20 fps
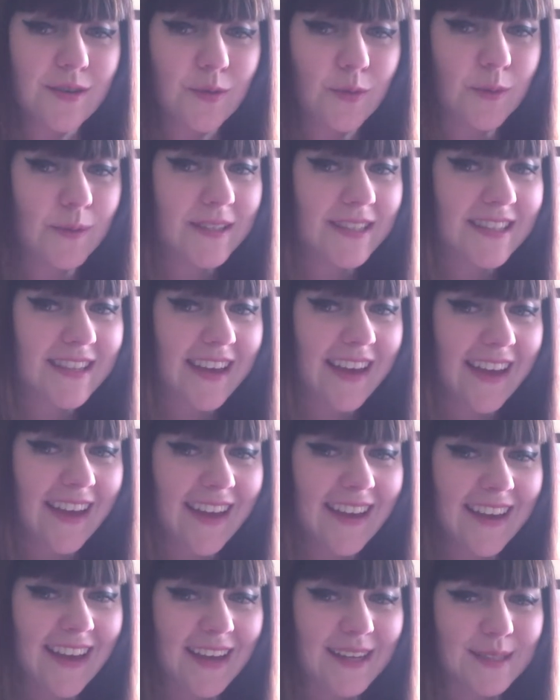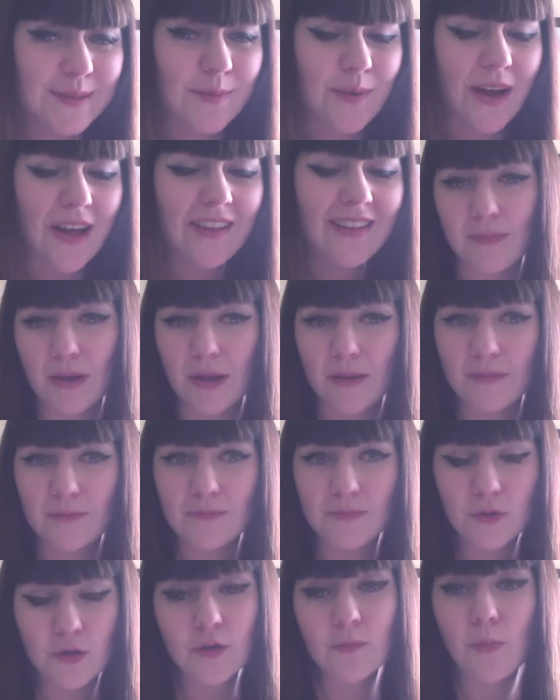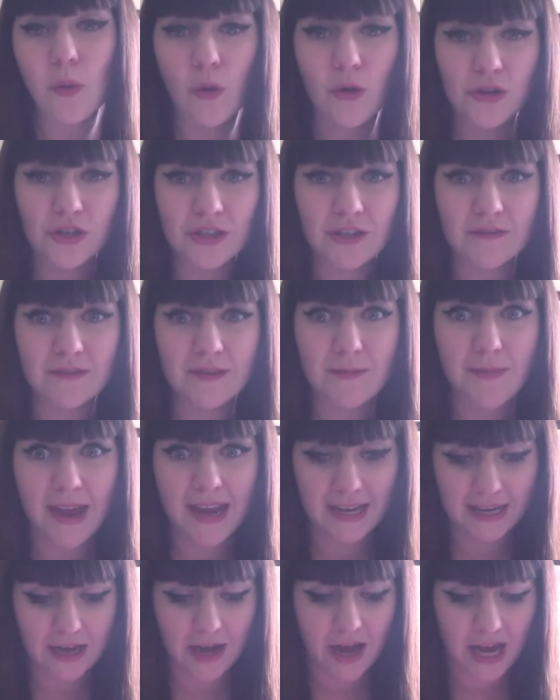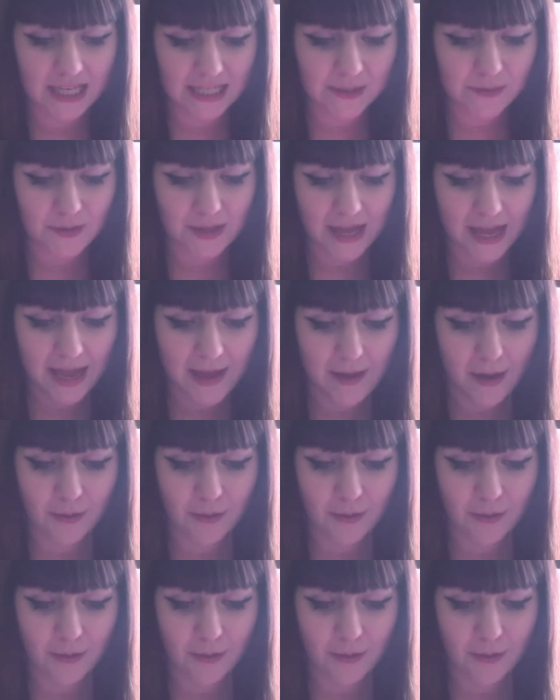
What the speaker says: was there as well. A good portion of the main cast were there.